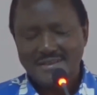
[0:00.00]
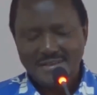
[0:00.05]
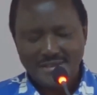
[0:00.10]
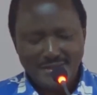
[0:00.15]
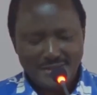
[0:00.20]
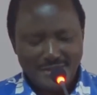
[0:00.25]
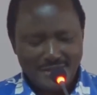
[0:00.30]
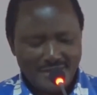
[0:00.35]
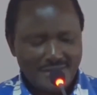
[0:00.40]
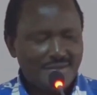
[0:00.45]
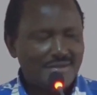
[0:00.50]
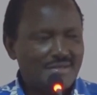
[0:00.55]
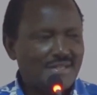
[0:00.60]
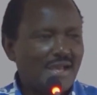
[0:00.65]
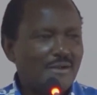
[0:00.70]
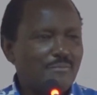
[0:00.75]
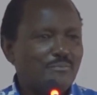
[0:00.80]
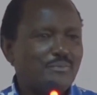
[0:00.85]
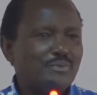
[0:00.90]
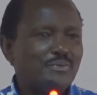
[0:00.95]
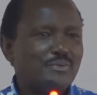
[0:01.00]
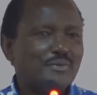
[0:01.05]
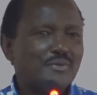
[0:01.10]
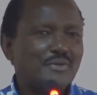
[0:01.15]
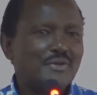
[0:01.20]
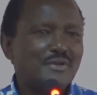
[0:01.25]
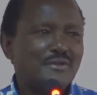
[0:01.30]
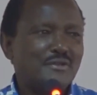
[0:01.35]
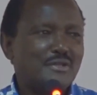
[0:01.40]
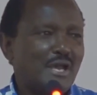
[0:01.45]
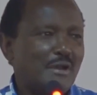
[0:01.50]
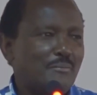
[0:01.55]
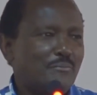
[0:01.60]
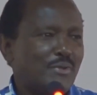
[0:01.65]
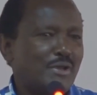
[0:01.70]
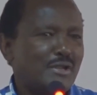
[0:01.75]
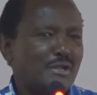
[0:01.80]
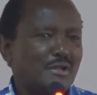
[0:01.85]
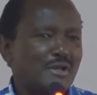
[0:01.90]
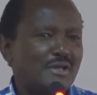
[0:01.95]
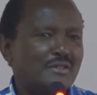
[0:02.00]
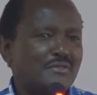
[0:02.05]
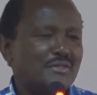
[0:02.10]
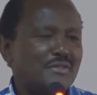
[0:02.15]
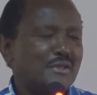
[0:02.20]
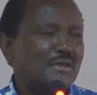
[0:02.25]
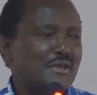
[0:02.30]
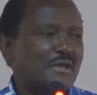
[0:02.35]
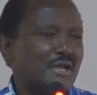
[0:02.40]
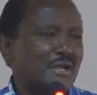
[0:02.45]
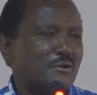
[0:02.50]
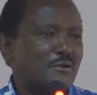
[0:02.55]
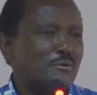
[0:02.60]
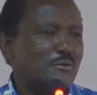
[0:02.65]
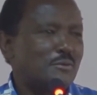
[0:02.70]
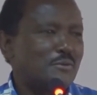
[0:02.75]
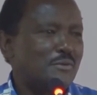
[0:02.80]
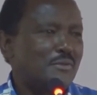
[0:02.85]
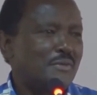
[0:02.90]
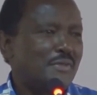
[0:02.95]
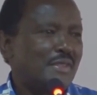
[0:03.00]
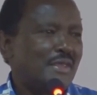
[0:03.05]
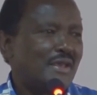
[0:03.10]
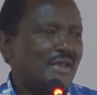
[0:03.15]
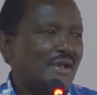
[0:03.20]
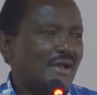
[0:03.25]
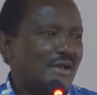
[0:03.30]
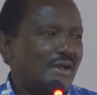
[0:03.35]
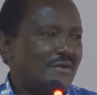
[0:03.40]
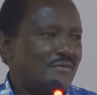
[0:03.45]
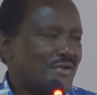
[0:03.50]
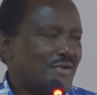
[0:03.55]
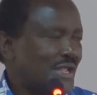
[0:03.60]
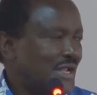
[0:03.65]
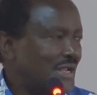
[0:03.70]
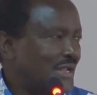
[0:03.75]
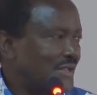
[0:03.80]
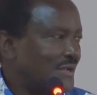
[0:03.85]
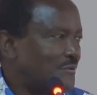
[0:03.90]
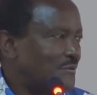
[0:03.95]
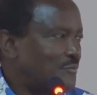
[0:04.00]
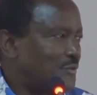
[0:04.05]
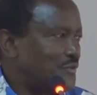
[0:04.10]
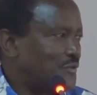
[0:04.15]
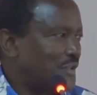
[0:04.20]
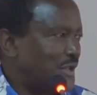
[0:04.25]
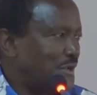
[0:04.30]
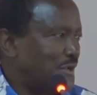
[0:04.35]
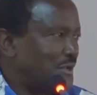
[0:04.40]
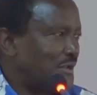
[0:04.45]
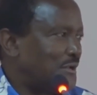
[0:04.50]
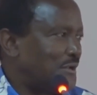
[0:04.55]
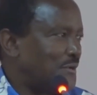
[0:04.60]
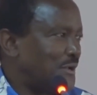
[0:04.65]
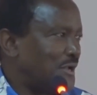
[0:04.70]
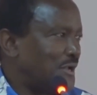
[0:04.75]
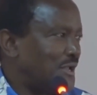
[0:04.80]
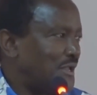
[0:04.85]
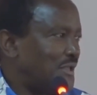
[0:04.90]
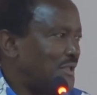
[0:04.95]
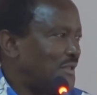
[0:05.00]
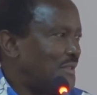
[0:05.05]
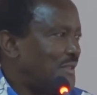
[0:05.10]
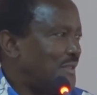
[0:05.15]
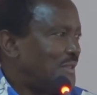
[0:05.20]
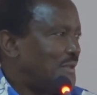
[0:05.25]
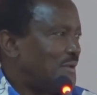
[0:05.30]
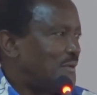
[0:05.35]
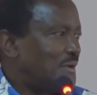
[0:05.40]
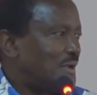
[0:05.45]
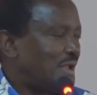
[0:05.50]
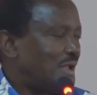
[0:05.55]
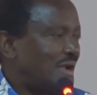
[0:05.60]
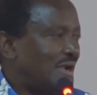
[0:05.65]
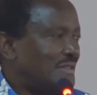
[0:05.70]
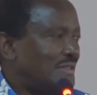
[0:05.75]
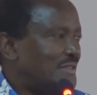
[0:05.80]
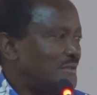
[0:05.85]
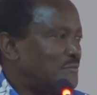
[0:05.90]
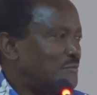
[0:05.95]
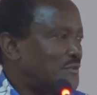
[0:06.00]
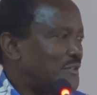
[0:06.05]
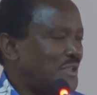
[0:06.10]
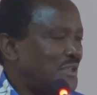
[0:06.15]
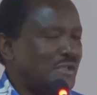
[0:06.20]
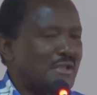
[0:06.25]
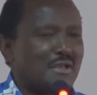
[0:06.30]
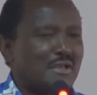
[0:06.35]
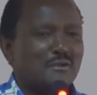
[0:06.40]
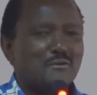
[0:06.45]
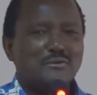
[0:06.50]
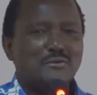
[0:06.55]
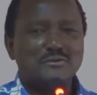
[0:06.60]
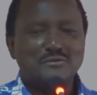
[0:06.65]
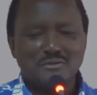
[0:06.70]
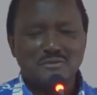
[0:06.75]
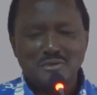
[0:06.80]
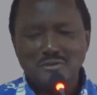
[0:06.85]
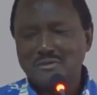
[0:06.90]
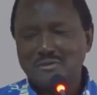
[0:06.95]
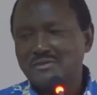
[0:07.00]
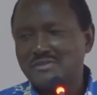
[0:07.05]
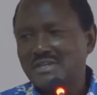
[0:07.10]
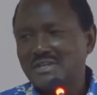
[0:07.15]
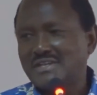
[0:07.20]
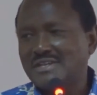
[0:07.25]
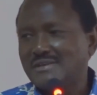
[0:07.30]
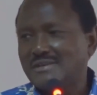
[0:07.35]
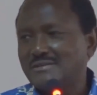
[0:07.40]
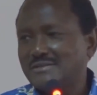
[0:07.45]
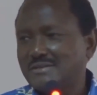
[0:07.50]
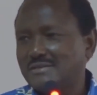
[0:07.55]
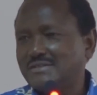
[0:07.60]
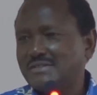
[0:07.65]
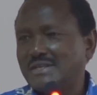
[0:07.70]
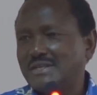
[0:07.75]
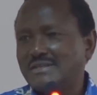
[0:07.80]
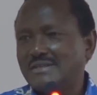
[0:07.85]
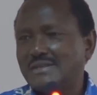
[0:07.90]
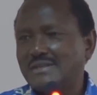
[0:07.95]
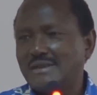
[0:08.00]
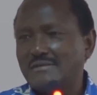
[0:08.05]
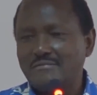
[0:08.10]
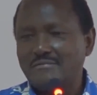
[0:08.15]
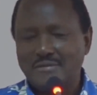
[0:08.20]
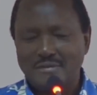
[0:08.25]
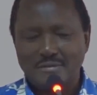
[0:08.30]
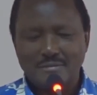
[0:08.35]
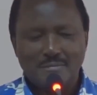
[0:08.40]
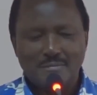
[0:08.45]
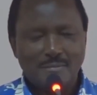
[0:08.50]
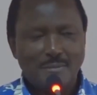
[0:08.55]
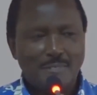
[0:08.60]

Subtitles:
And Dap and I think Kanu are really represented. When I heard them saying Kanu is going to state us, I started laughing.